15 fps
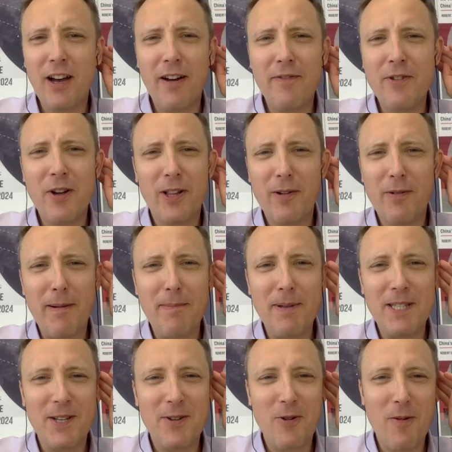love nuclear
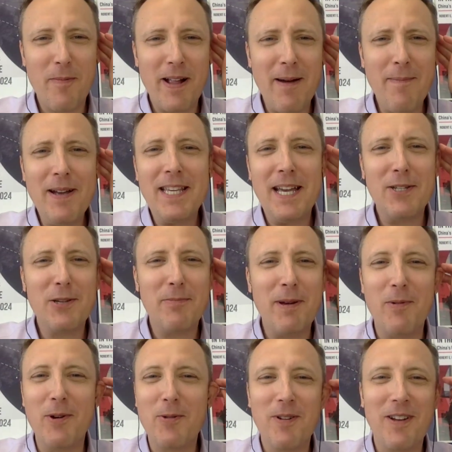weapons in orbit. How many times have you
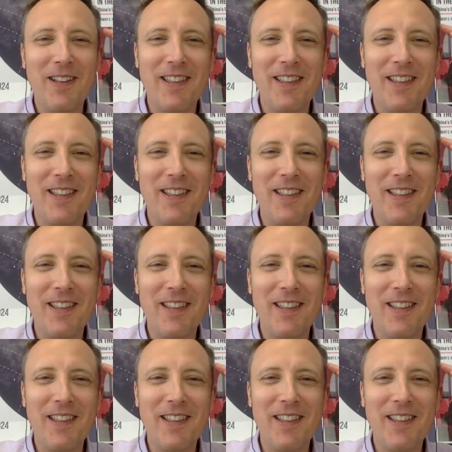been with?